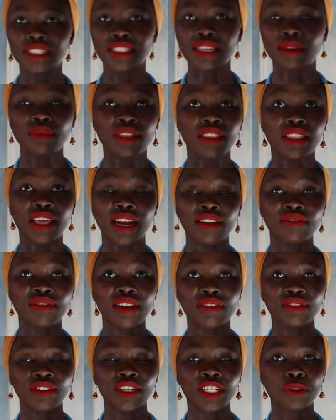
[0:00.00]
Something that I've
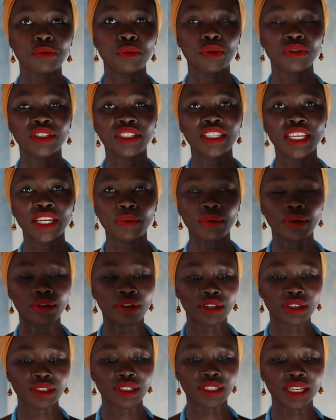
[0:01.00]
never experienced
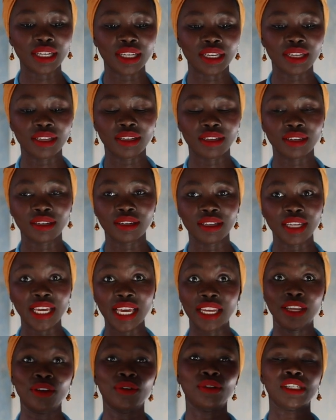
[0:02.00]
anywhere else in
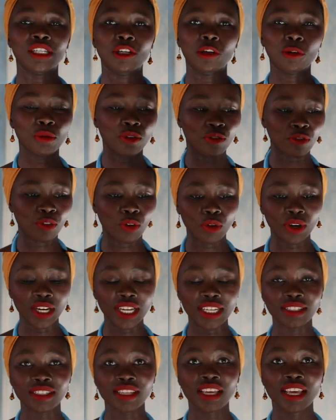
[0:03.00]
any hotel before
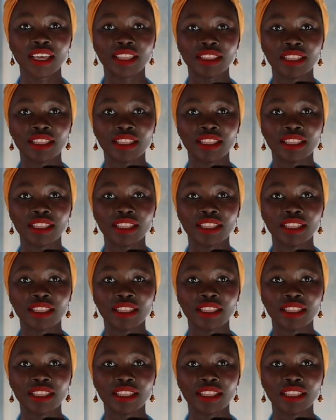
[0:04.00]
is